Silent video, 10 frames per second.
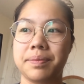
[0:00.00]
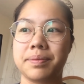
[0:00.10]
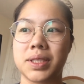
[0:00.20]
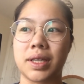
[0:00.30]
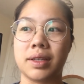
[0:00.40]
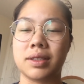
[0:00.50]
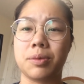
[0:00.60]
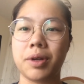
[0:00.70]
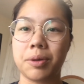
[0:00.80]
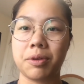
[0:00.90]
besides a
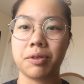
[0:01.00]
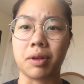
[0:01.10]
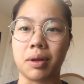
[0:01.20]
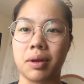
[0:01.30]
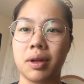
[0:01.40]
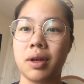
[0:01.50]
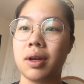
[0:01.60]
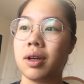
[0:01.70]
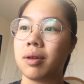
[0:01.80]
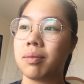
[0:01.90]
one-on-one with my
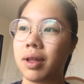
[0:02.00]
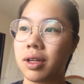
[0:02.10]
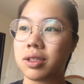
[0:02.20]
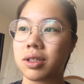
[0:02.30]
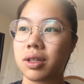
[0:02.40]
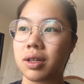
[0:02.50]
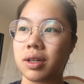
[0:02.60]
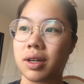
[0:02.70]
manager